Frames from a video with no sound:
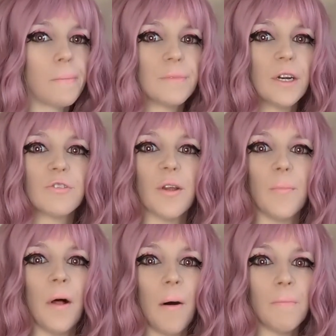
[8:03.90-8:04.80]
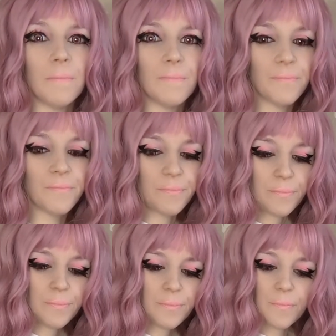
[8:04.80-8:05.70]
There's the plum.
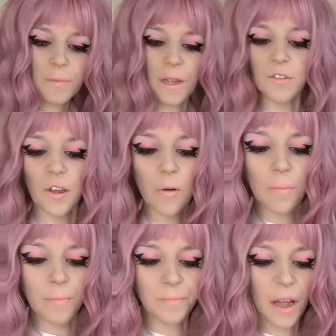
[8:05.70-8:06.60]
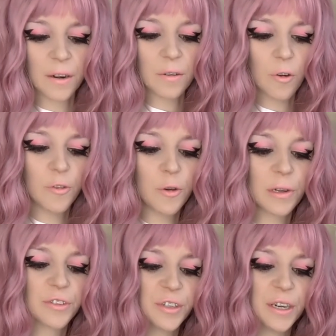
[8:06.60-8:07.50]
So, I don't know if you can
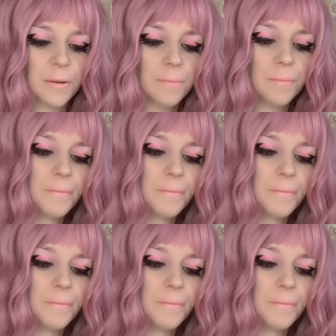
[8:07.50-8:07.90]
see it,